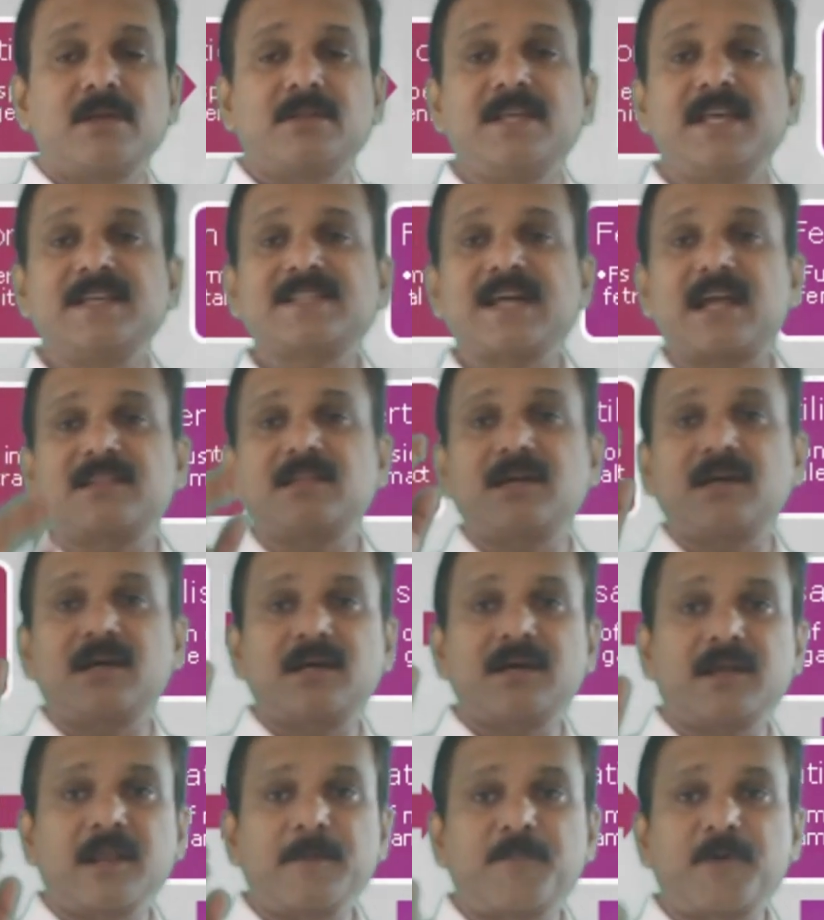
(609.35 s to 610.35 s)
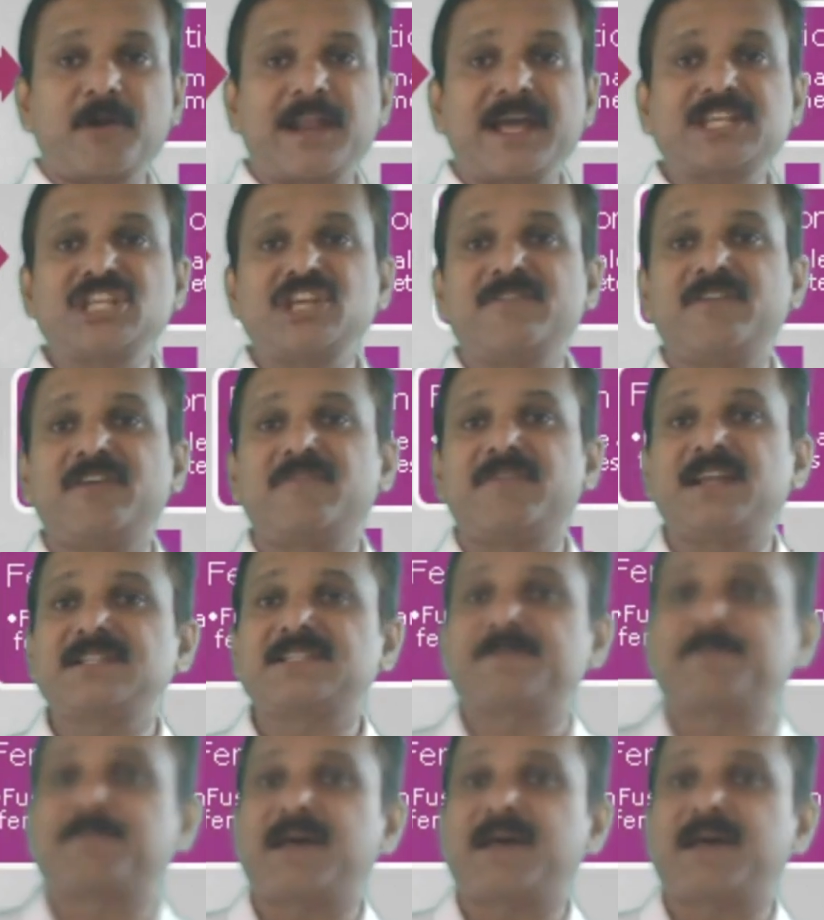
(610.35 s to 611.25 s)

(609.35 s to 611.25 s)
These are the reproductive events